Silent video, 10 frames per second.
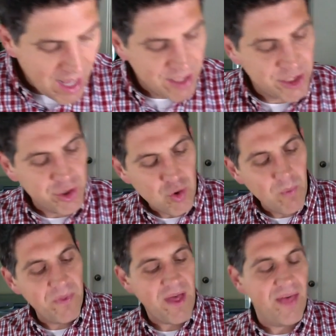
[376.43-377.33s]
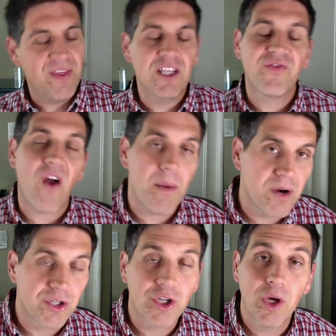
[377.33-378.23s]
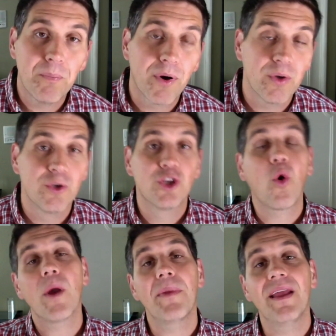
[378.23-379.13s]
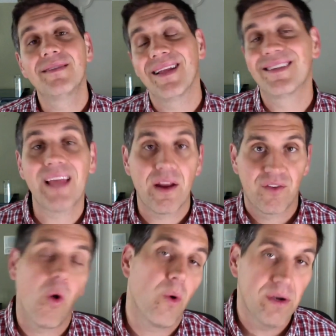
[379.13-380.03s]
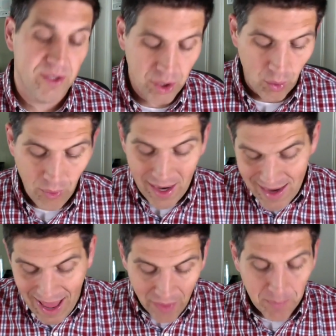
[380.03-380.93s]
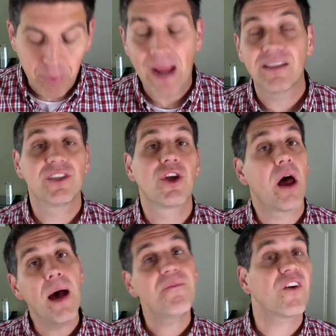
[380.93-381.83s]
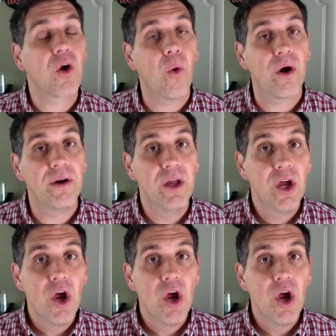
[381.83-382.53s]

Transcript: Assume that these farmers could produce soybeans instead of corn. So right now the price has gone up for corn.